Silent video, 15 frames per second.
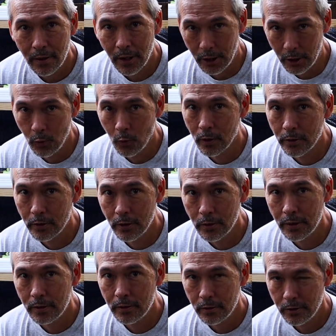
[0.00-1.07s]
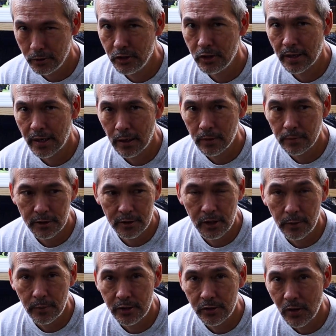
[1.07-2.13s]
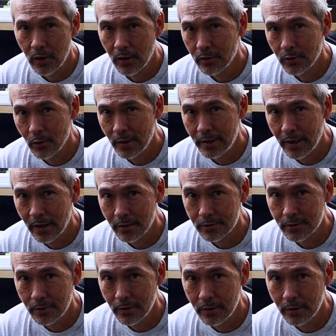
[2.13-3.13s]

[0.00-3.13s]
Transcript: and you want to do it, check out C B's Garden and Greenhouse.